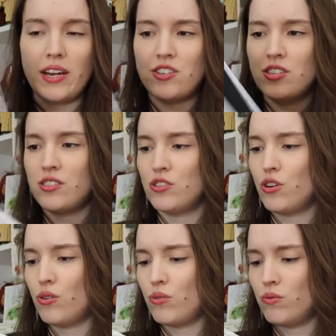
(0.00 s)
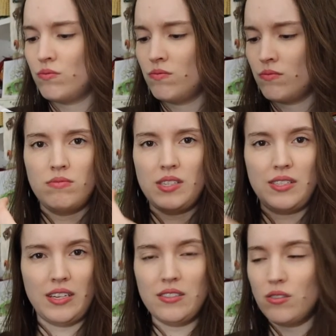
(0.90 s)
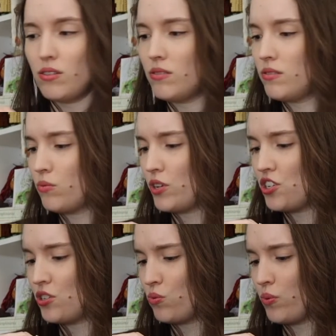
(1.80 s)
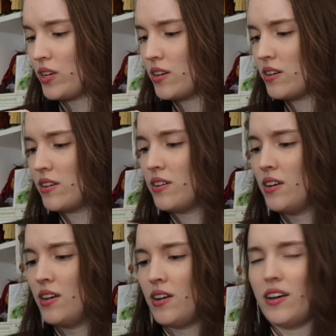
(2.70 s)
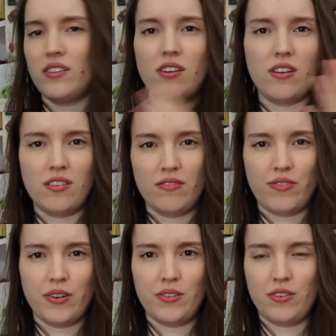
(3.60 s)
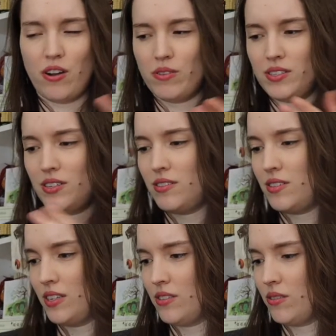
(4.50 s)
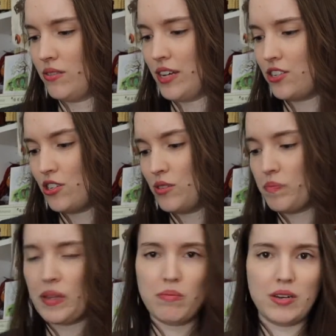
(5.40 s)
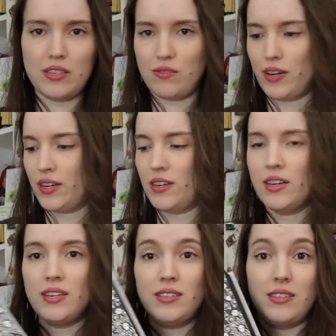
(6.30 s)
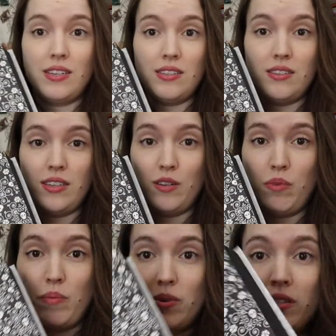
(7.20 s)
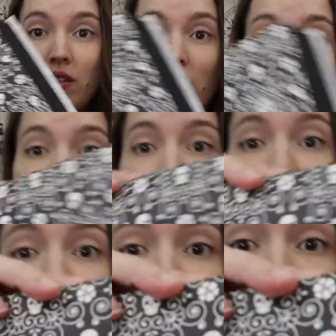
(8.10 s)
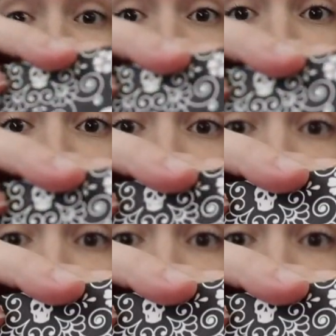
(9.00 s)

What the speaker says: edges, no stencils, which is weird. I thought Fairyloot always did stenciled edges, but it's fine. The end papers are very pretty.